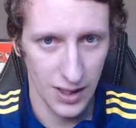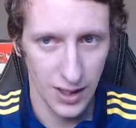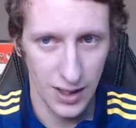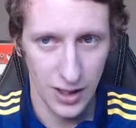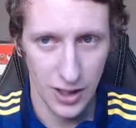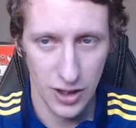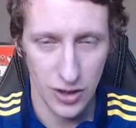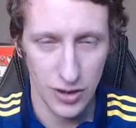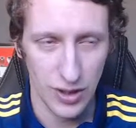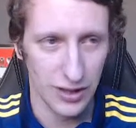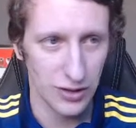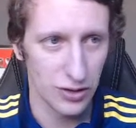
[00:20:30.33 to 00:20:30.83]

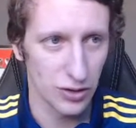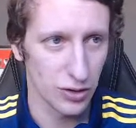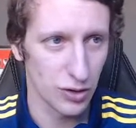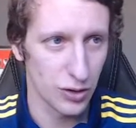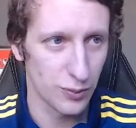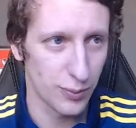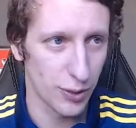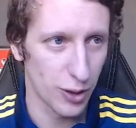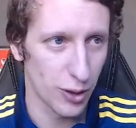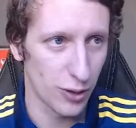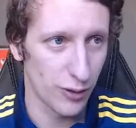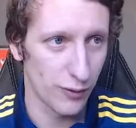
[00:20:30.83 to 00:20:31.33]

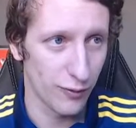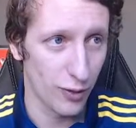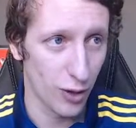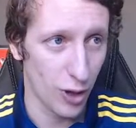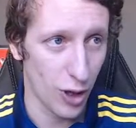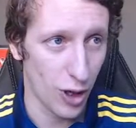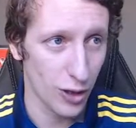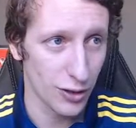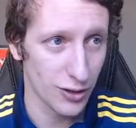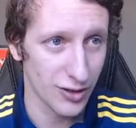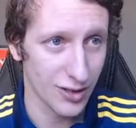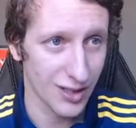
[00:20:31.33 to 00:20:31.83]
Trabzonspor have
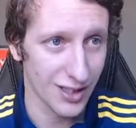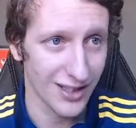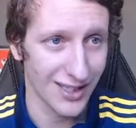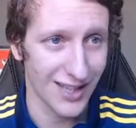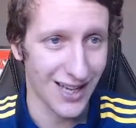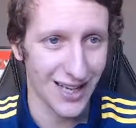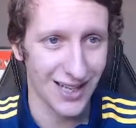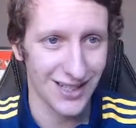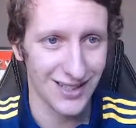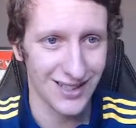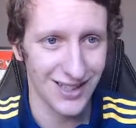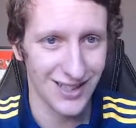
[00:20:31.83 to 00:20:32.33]
lost.
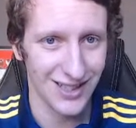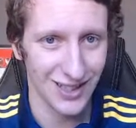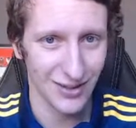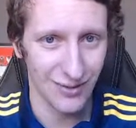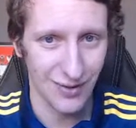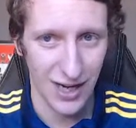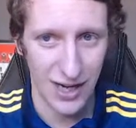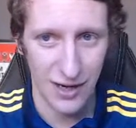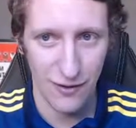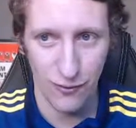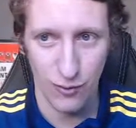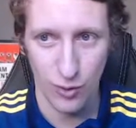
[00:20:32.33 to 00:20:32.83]
Galatasaray
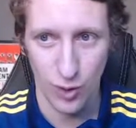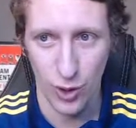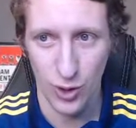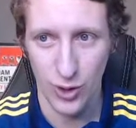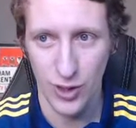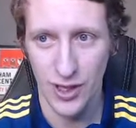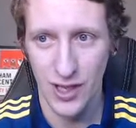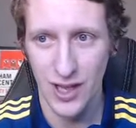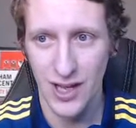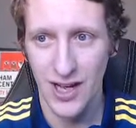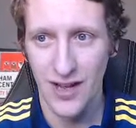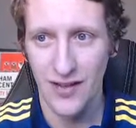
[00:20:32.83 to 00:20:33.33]
have won.
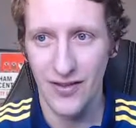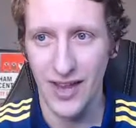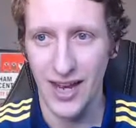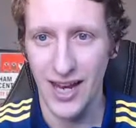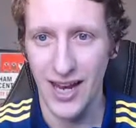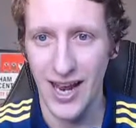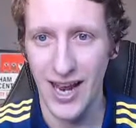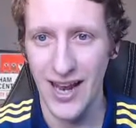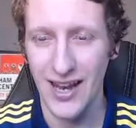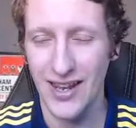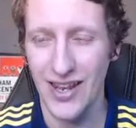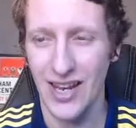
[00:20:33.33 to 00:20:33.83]

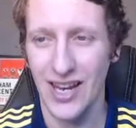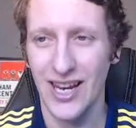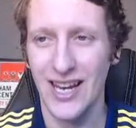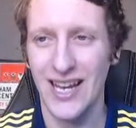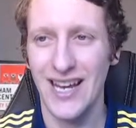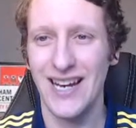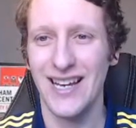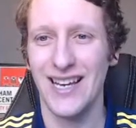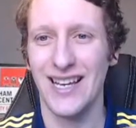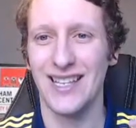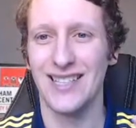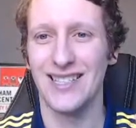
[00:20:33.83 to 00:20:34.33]
The
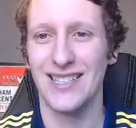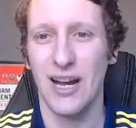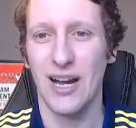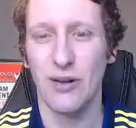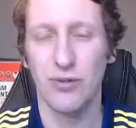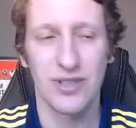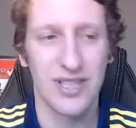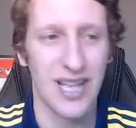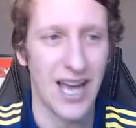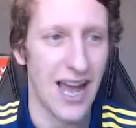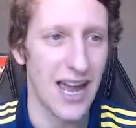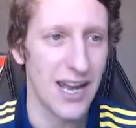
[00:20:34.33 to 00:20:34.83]
lead is now
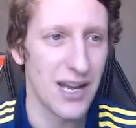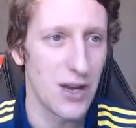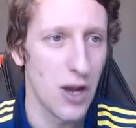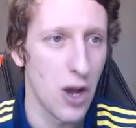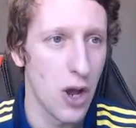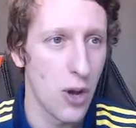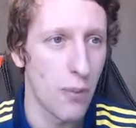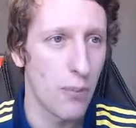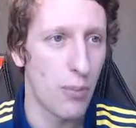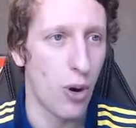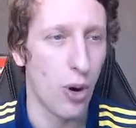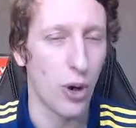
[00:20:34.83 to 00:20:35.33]
10
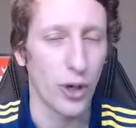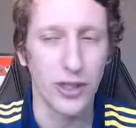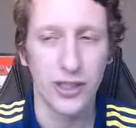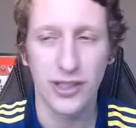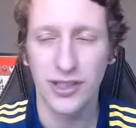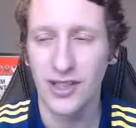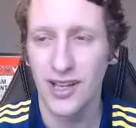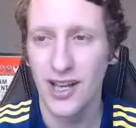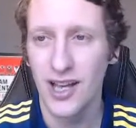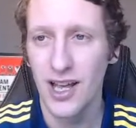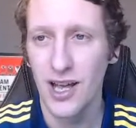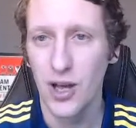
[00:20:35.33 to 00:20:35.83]
points
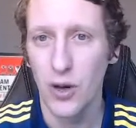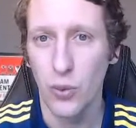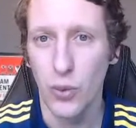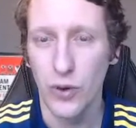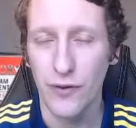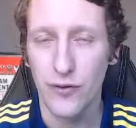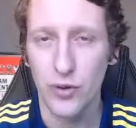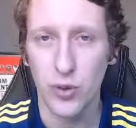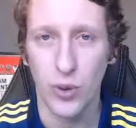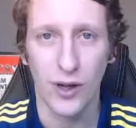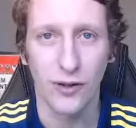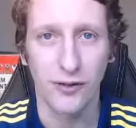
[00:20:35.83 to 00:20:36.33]
with
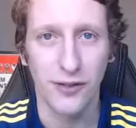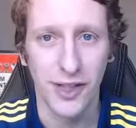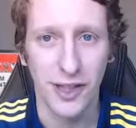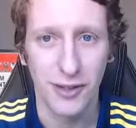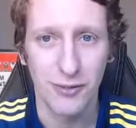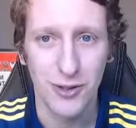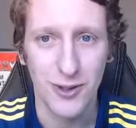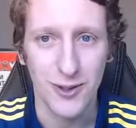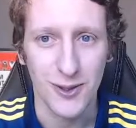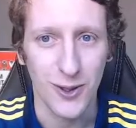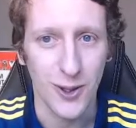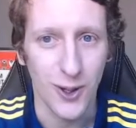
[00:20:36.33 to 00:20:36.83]
12 games
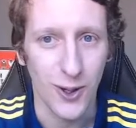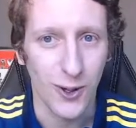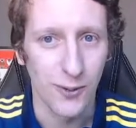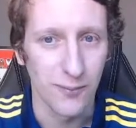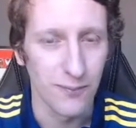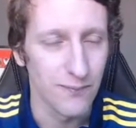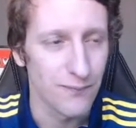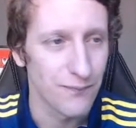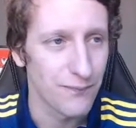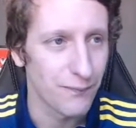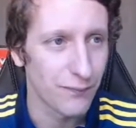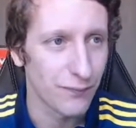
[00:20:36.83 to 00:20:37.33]
to go.
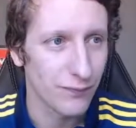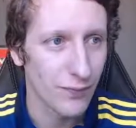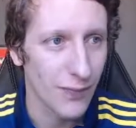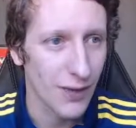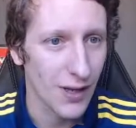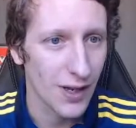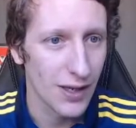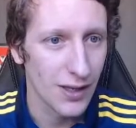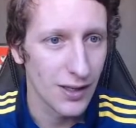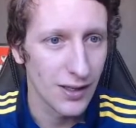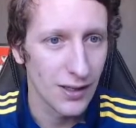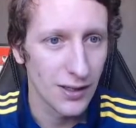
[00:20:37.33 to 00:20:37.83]

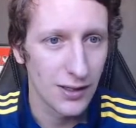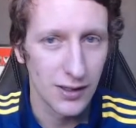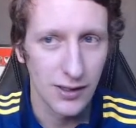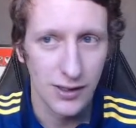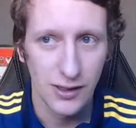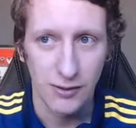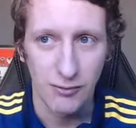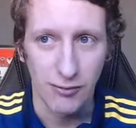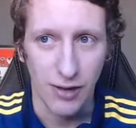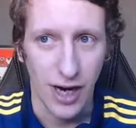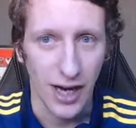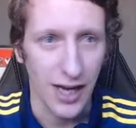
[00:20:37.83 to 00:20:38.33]

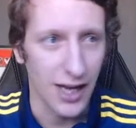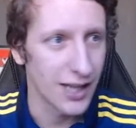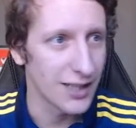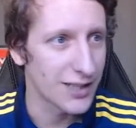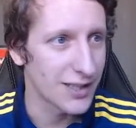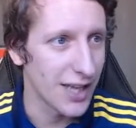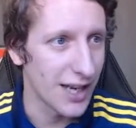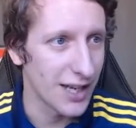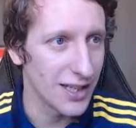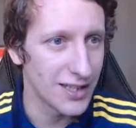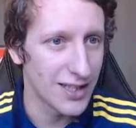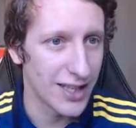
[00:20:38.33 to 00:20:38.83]
Right, let's
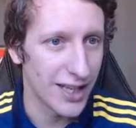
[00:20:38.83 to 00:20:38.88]
get into the